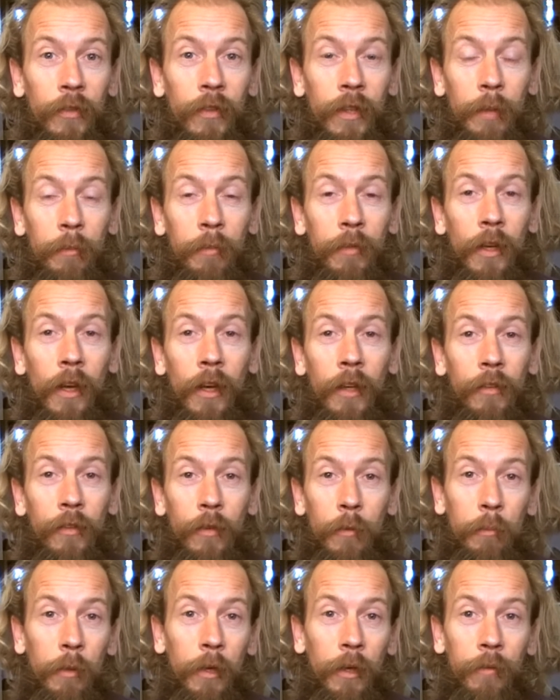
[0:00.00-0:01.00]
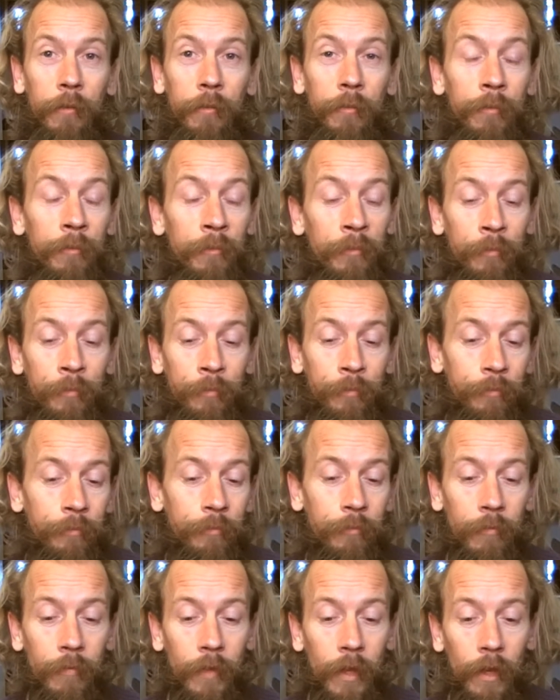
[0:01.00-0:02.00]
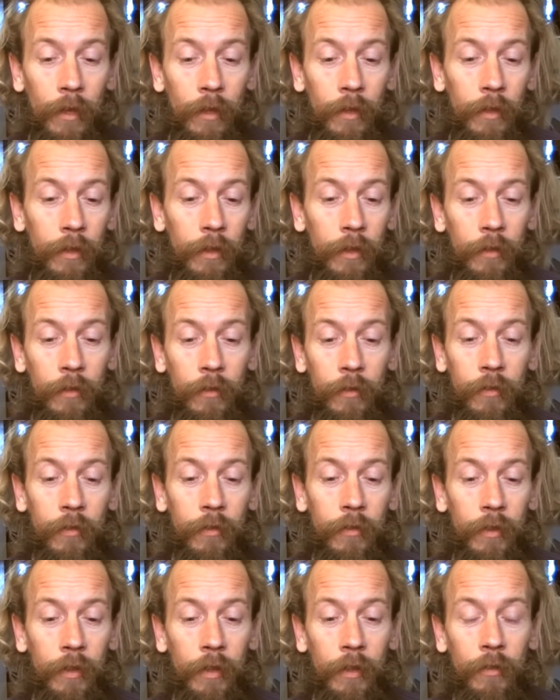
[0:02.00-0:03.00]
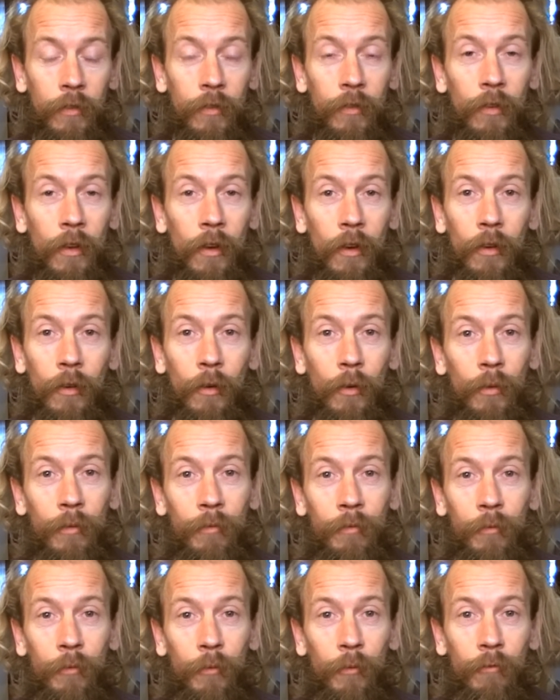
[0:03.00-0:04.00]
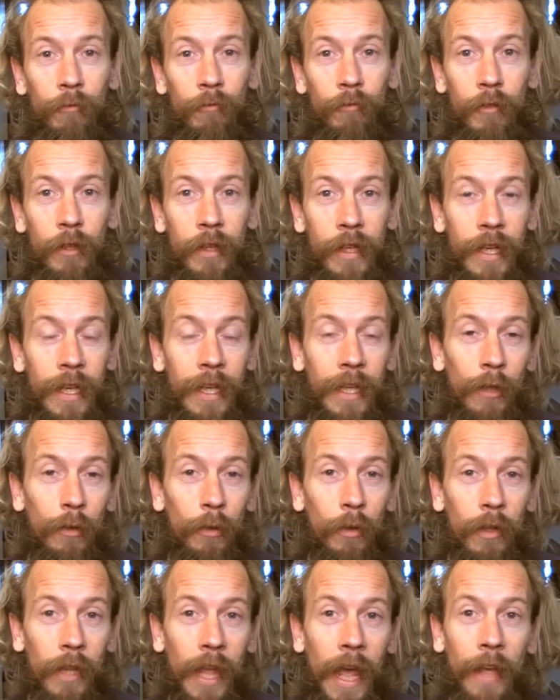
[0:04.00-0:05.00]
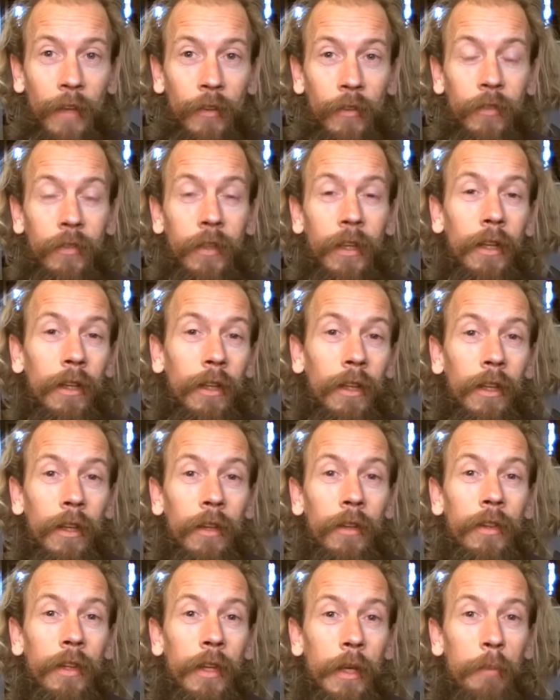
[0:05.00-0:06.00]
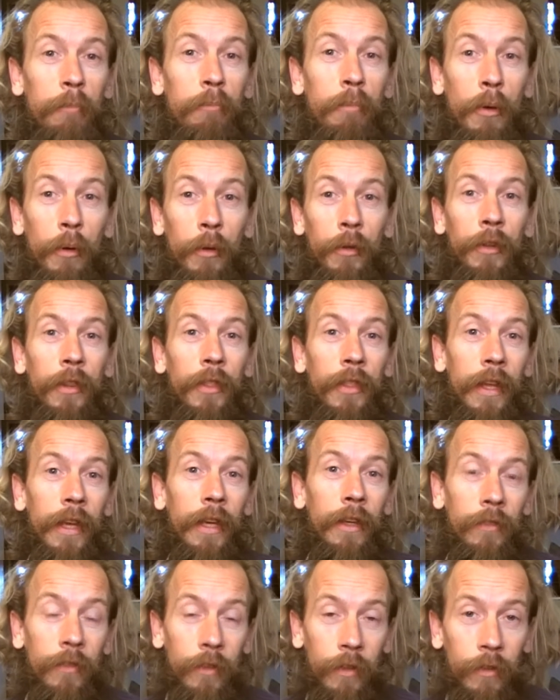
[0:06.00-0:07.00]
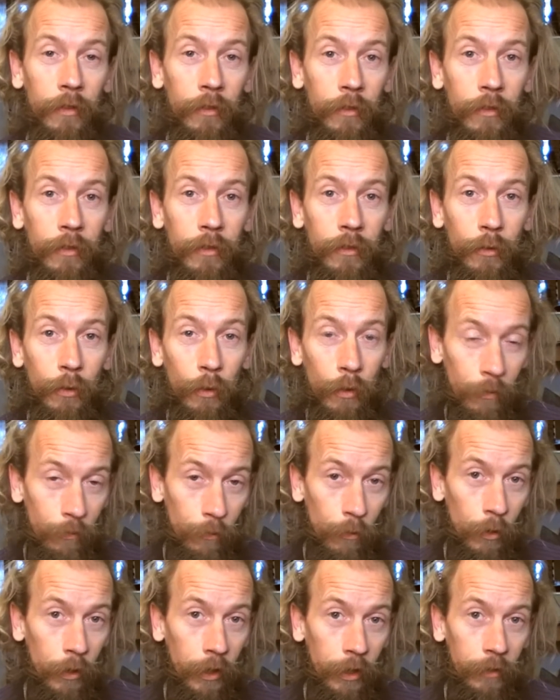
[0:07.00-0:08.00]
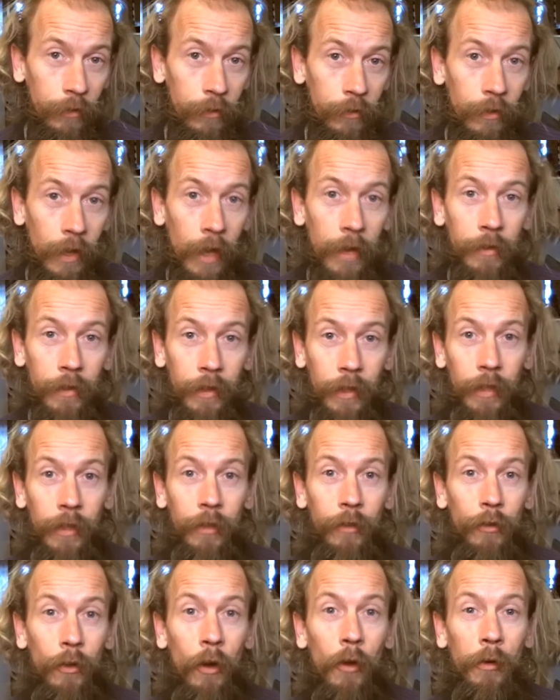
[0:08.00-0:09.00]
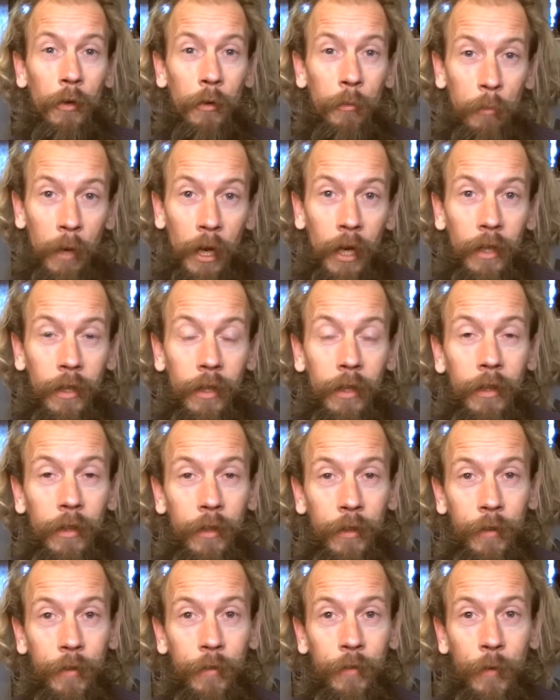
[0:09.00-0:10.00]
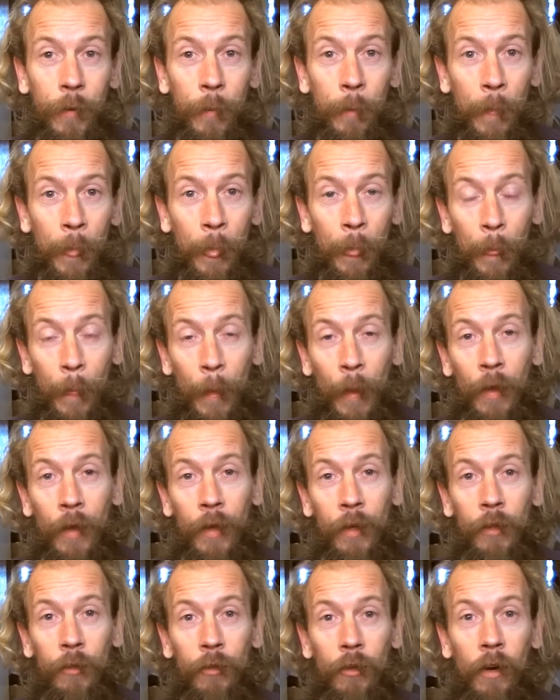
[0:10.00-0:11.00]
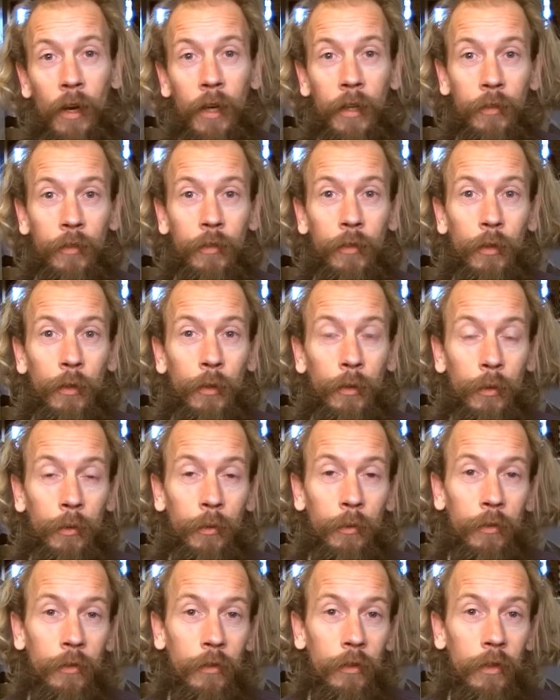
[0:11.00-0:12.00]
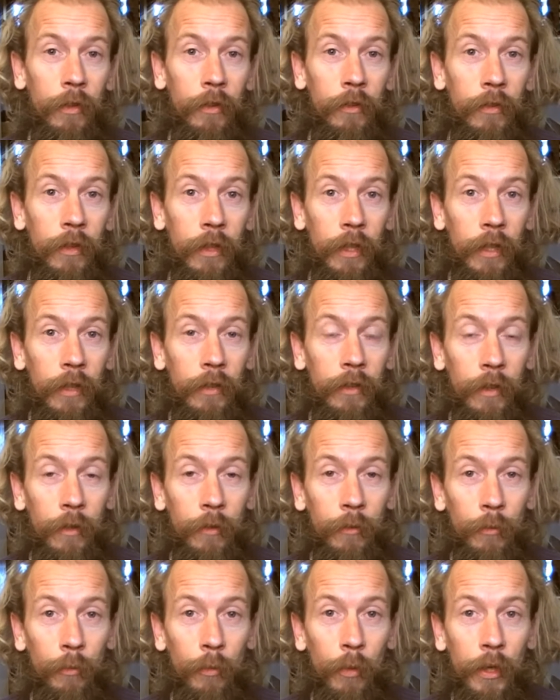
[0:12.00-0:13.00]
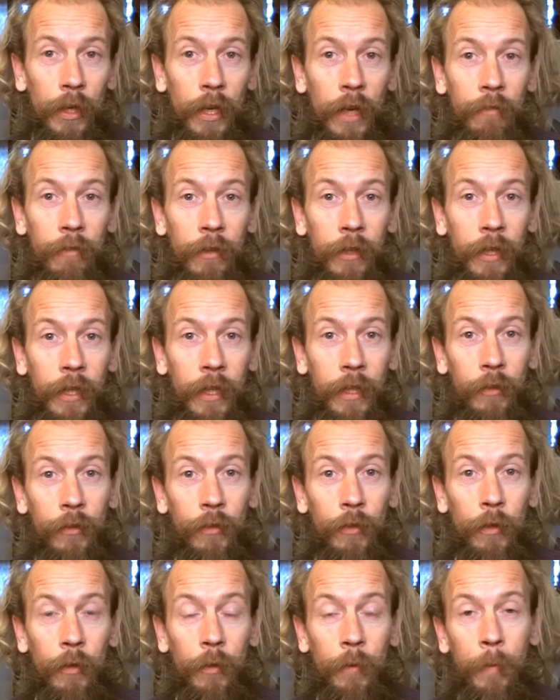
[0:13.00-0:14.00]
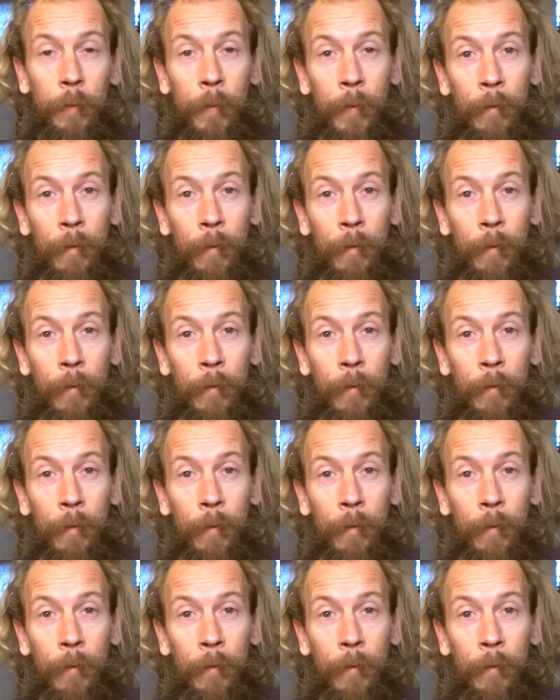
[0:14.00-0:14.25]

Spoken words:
seems nicer, but it's not really all that. Still, the important things is to avoid standing in dog muck and trying to succeed in whatever it is you